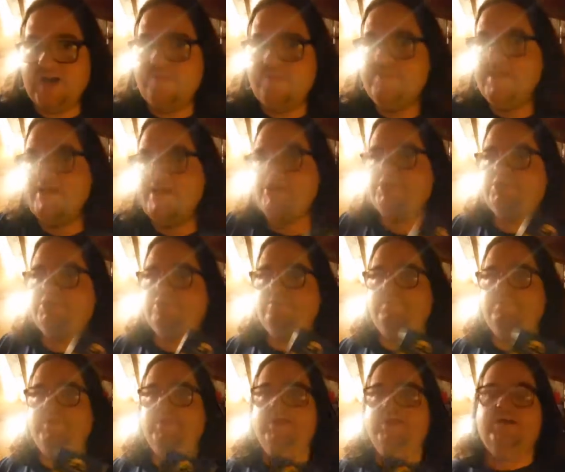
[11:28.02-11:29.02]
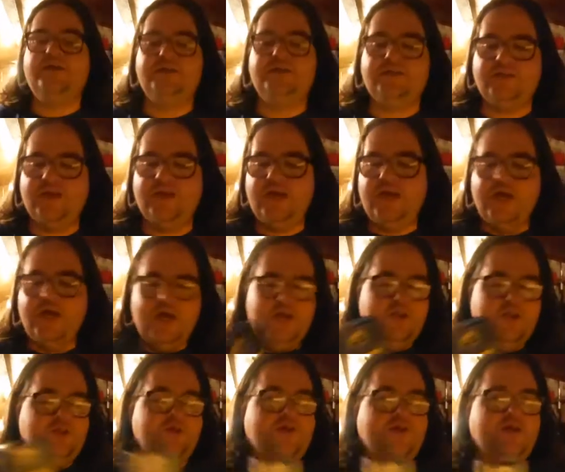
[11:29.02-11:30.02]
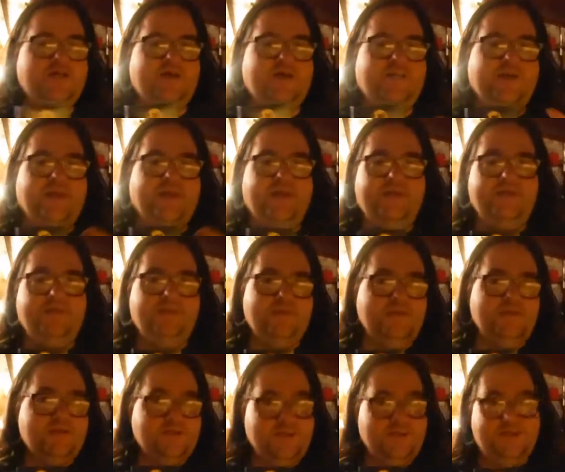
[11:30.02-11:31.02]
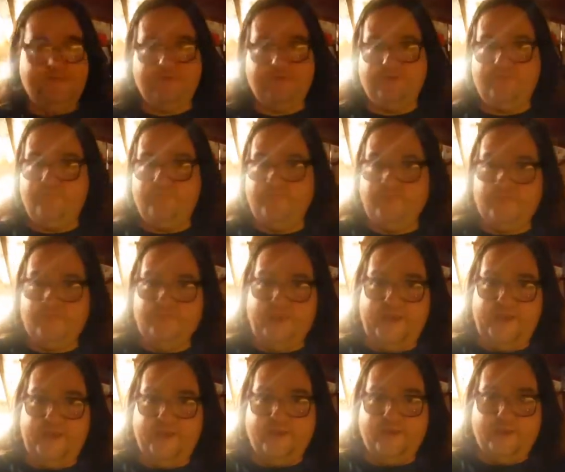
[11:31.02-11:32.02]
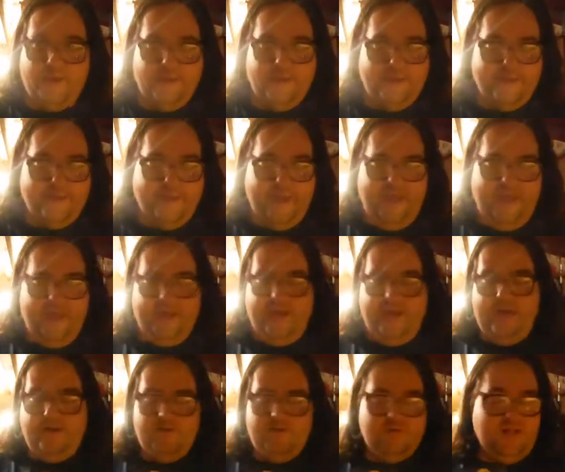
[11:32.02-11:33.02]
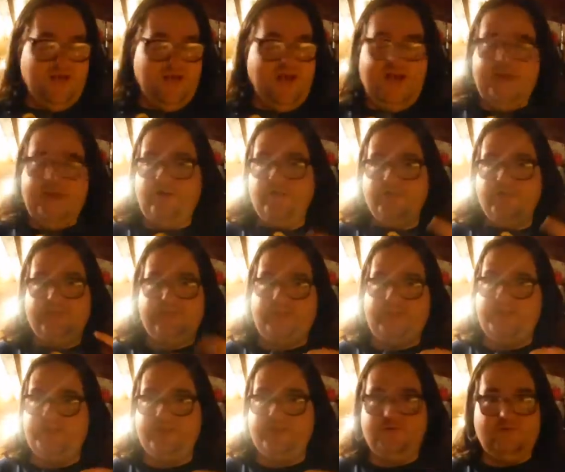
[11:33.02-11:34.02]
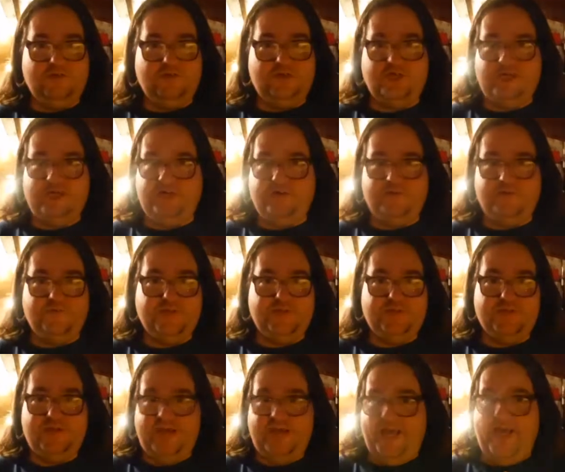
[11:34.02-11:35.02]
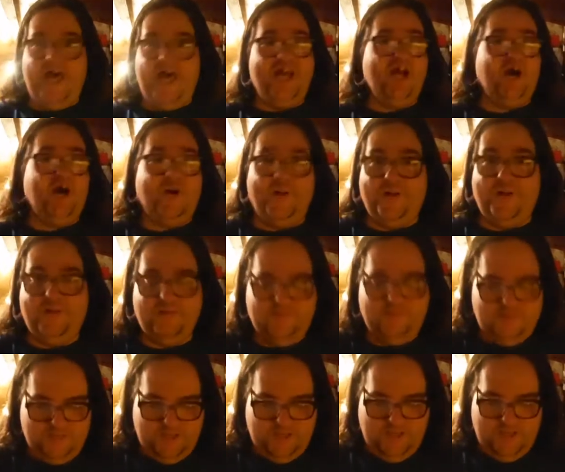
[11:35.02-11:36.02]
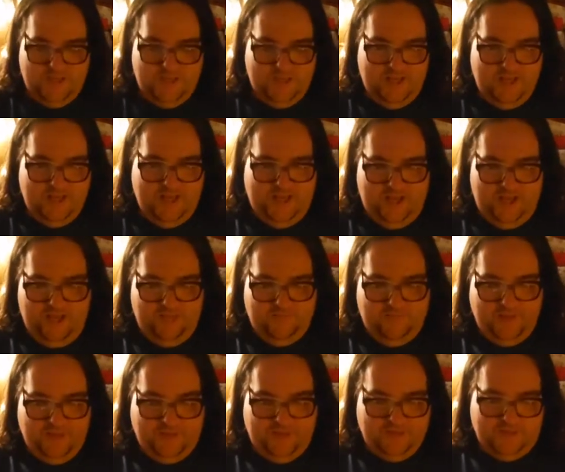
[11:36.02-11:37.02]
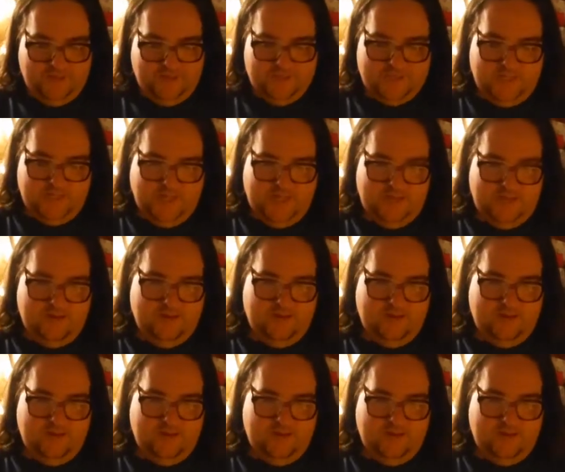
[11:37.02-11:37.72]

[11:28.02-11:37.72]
I'm not sure because the only time I get this is through Food Bank, and I don't see this on the shelves at all. I mean, there's a